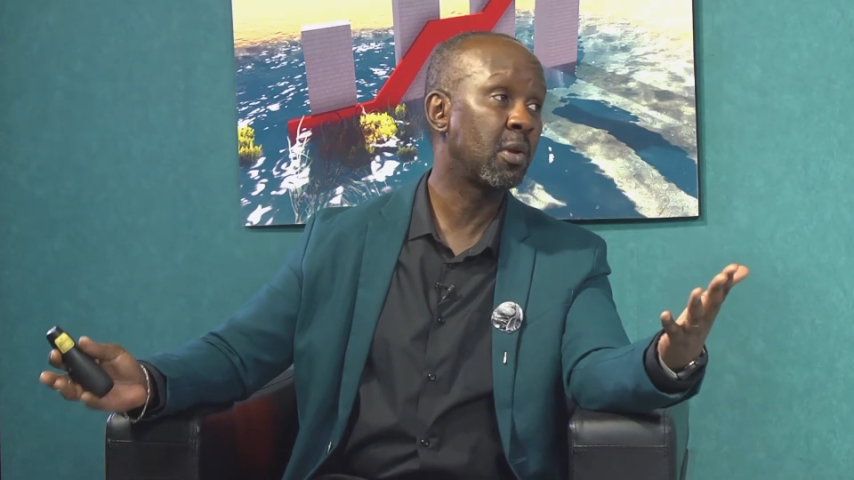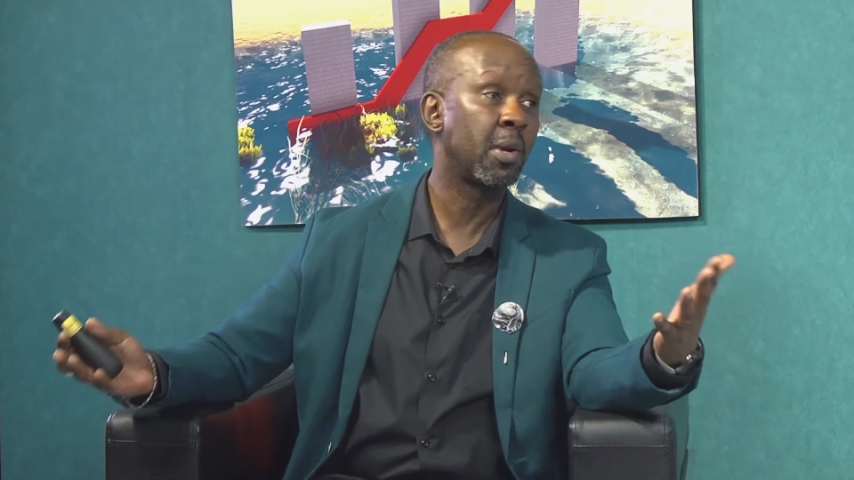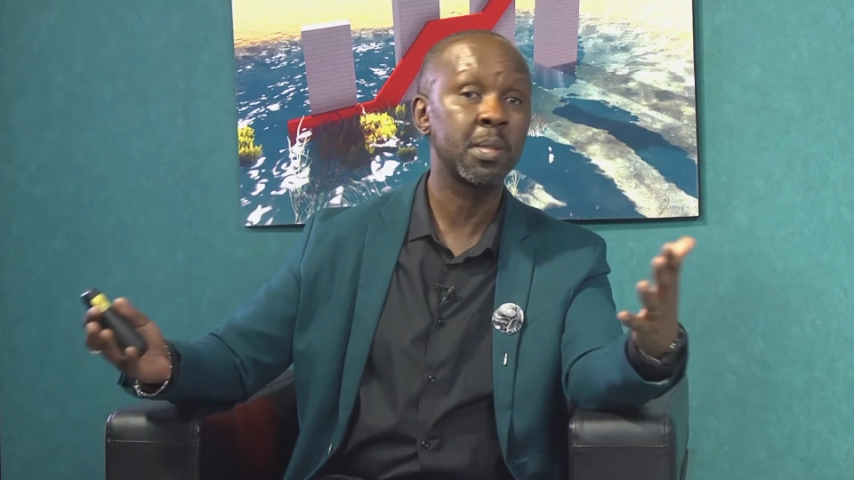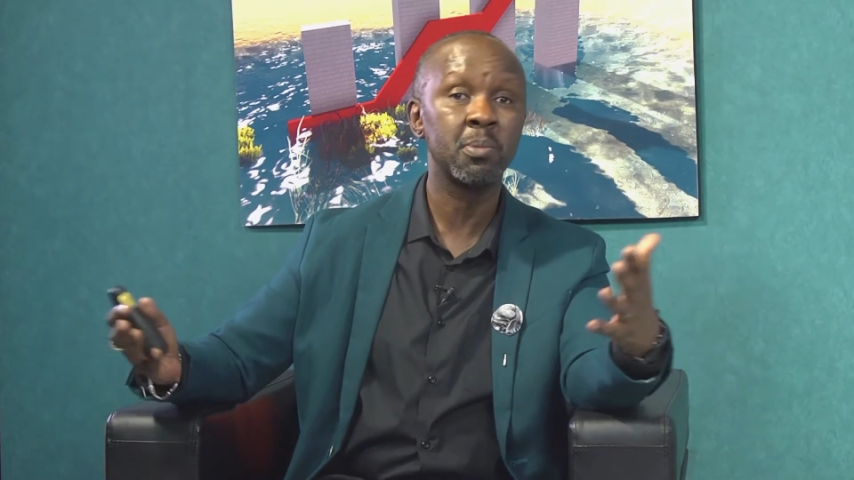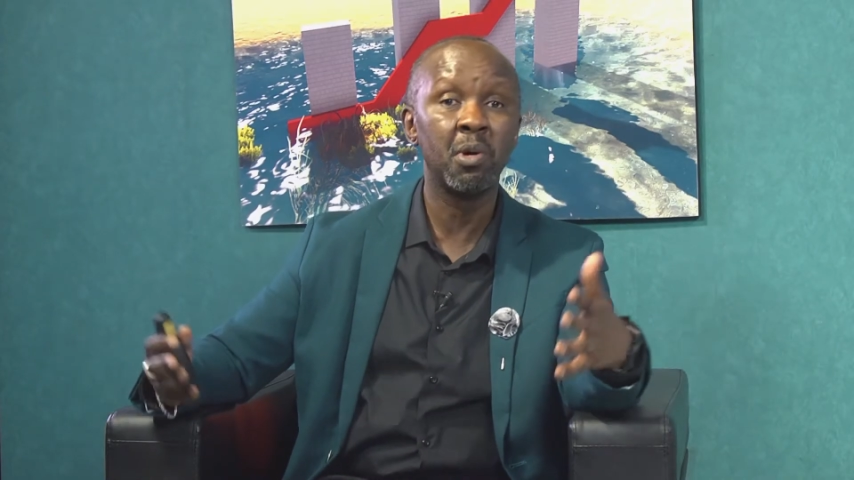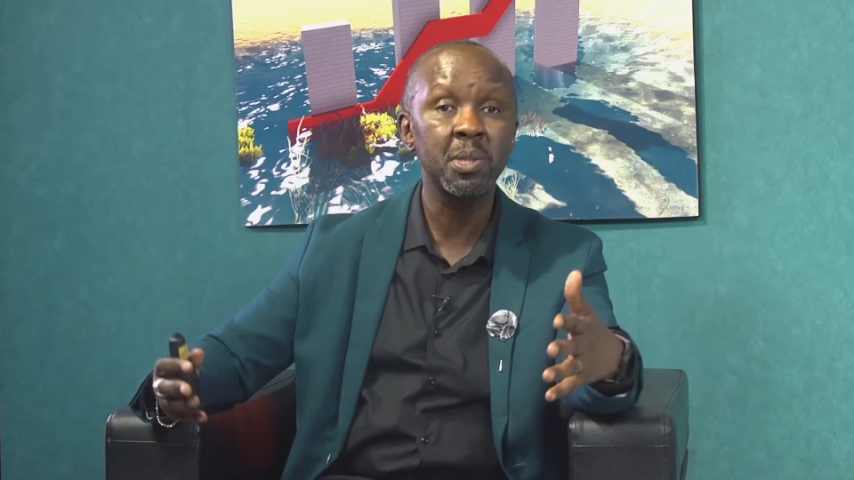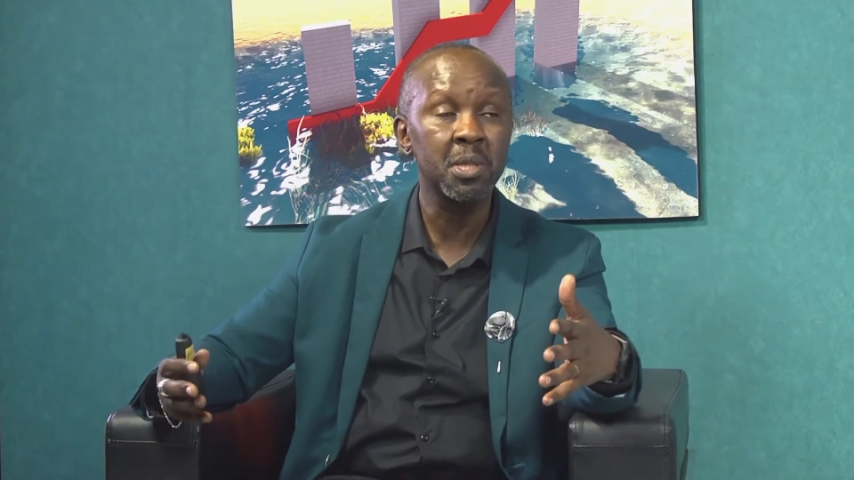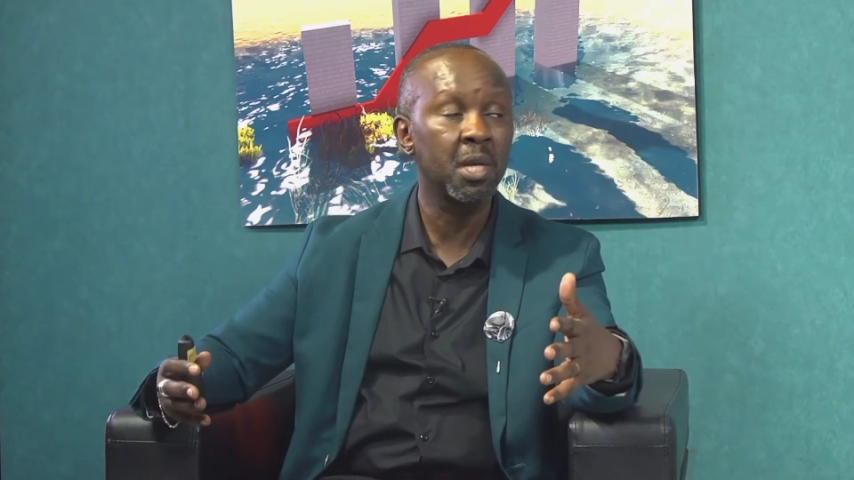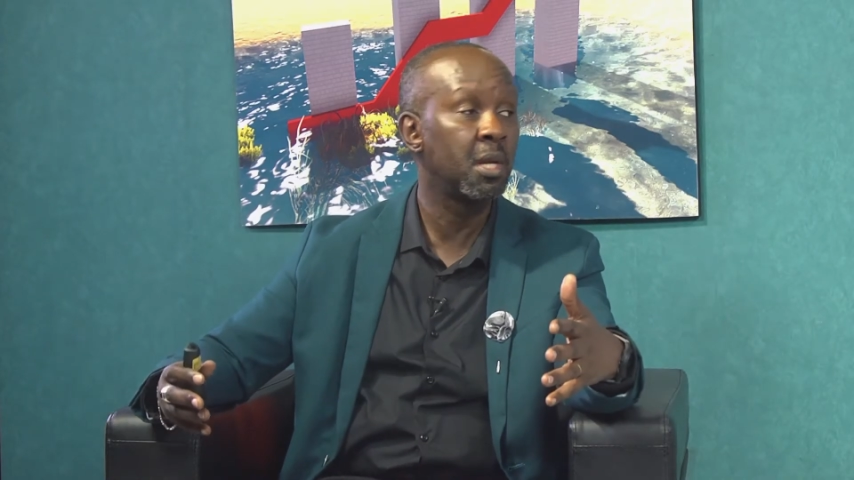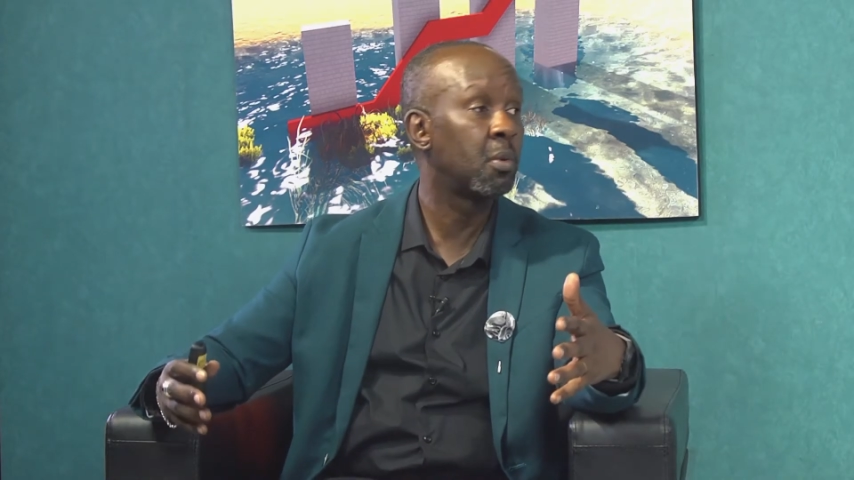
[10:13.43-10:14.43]
on a small
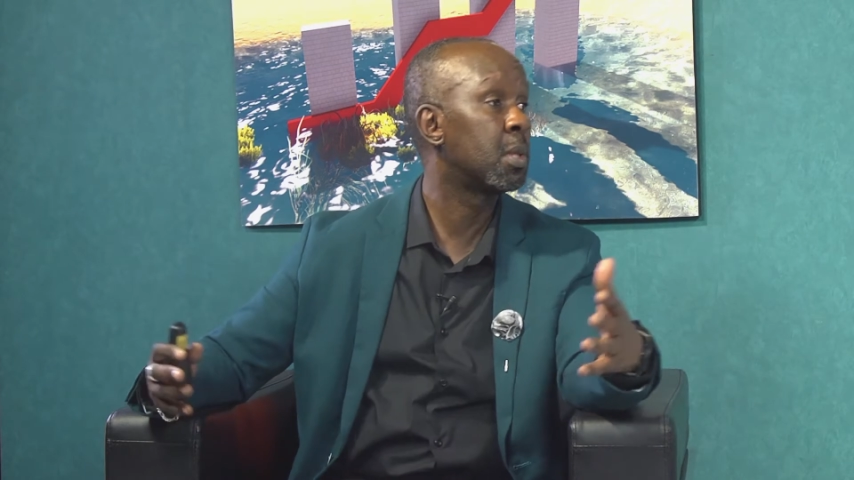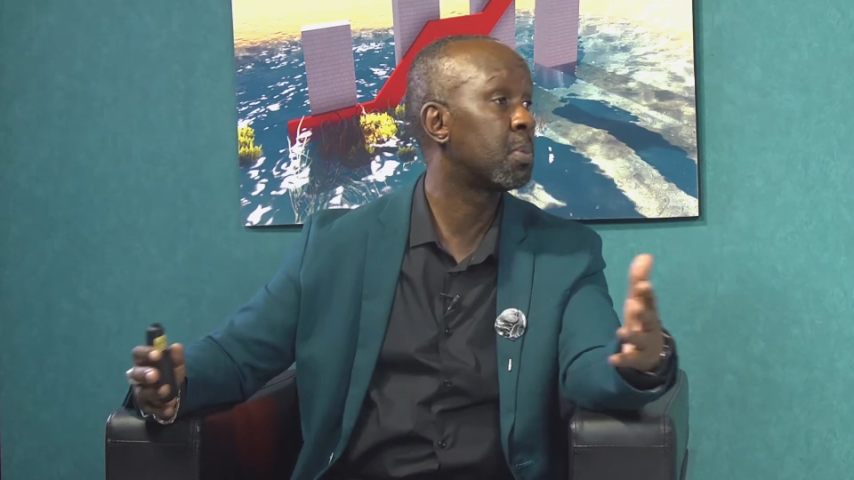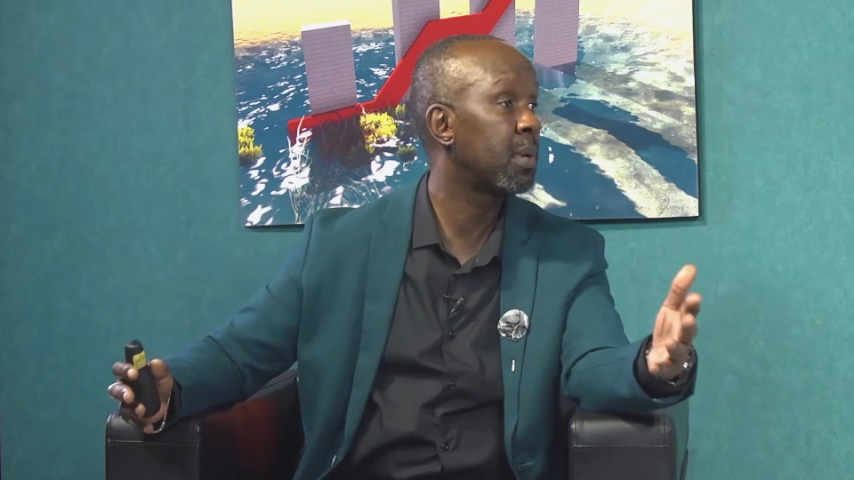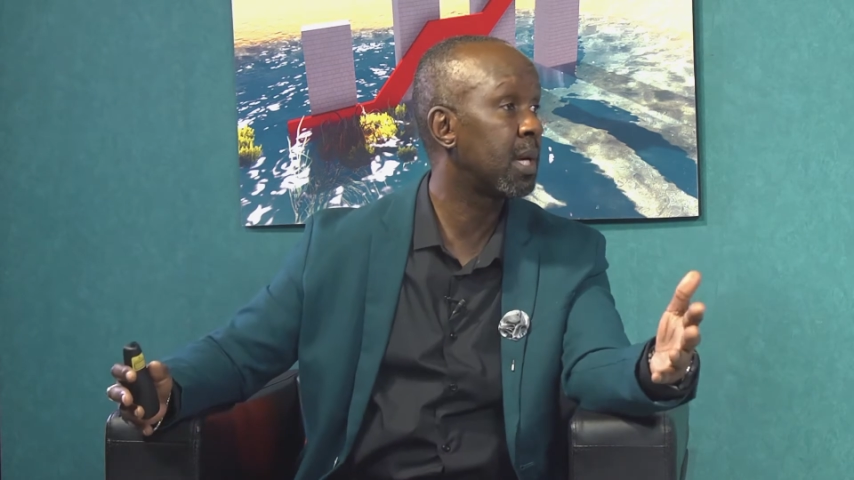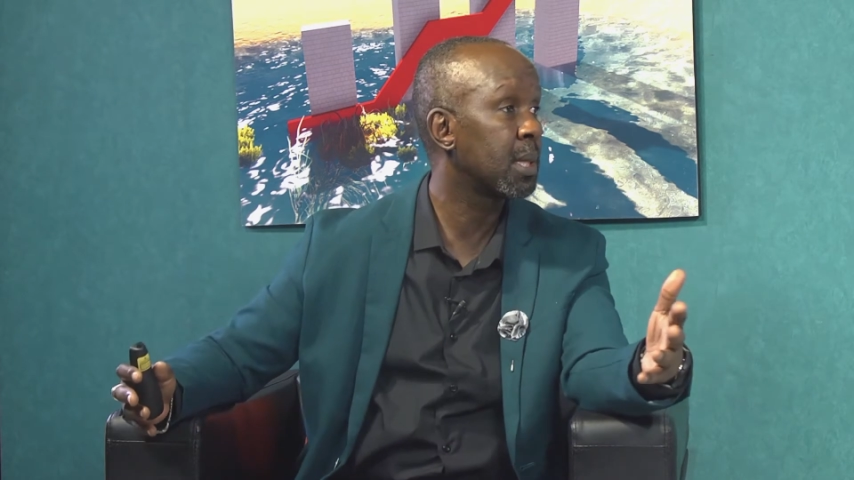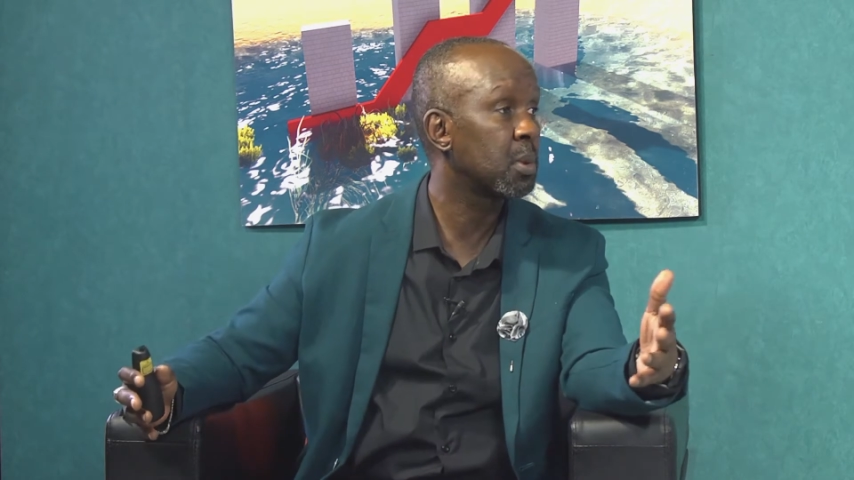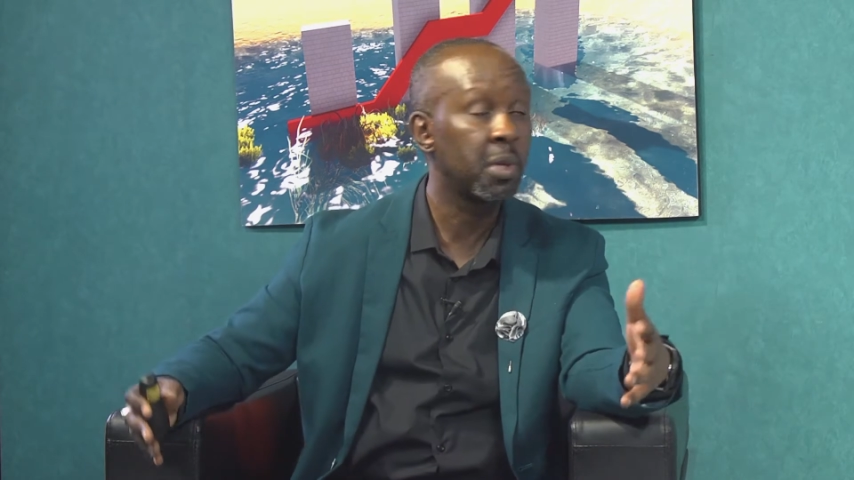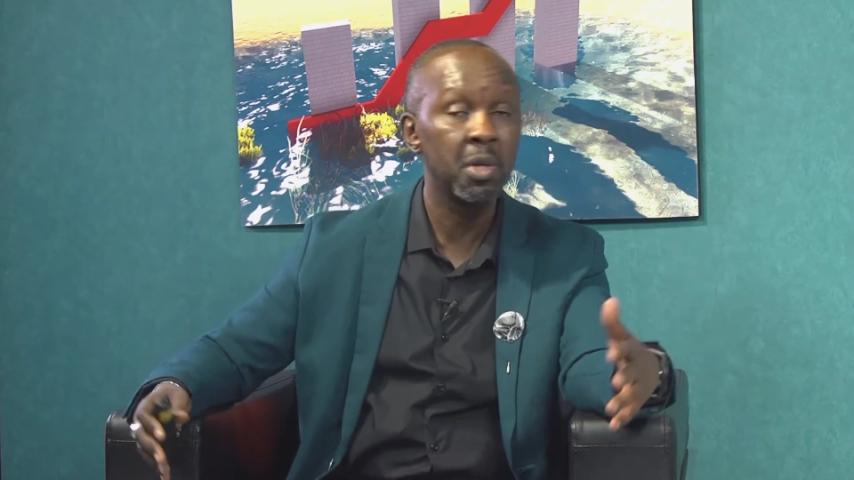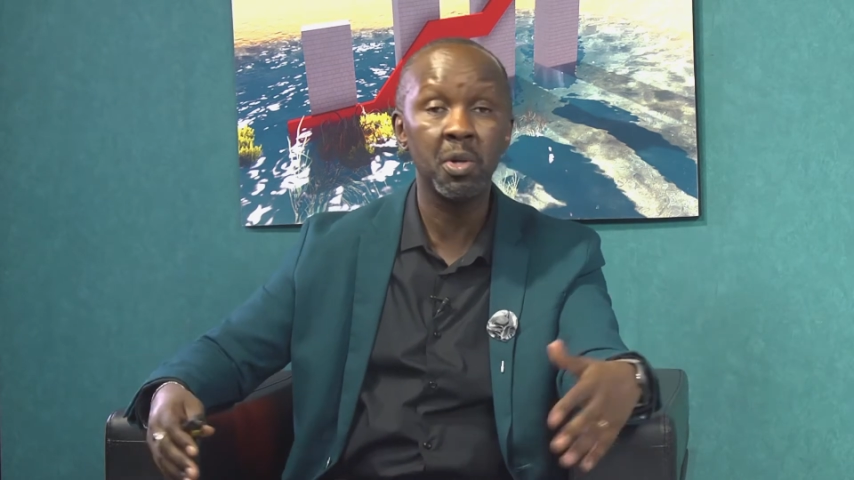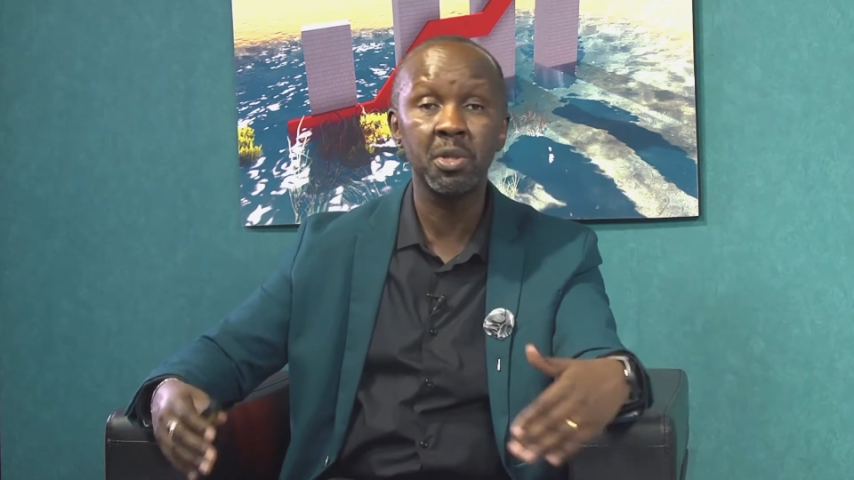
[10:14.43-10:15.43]
screen with speakers.
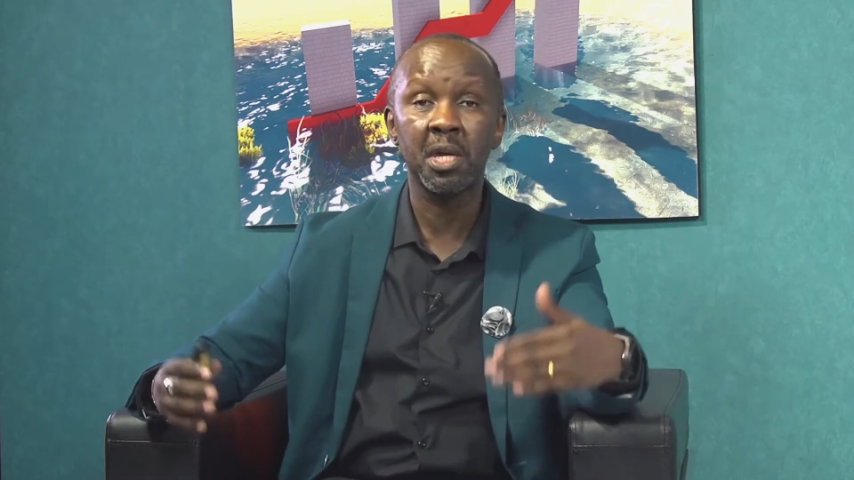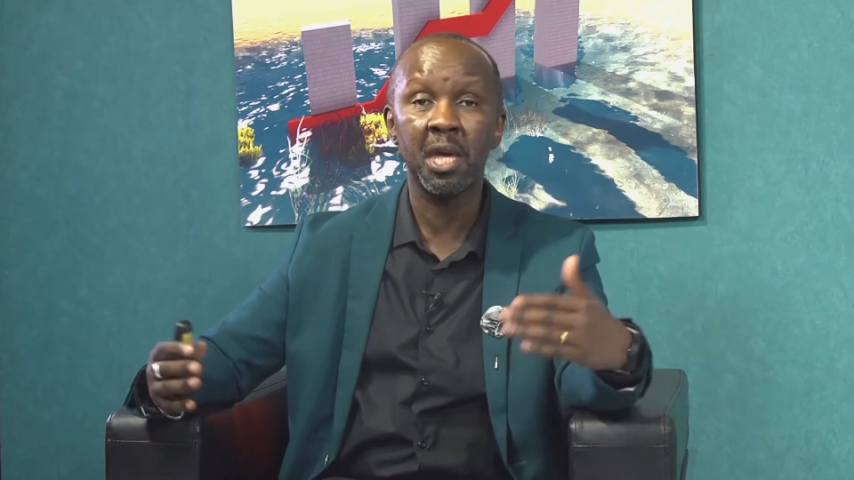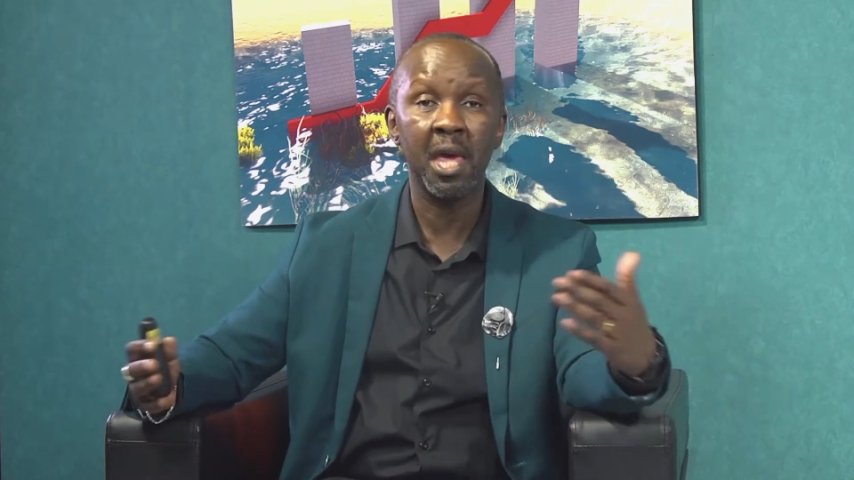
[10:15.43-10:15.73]
We don't care.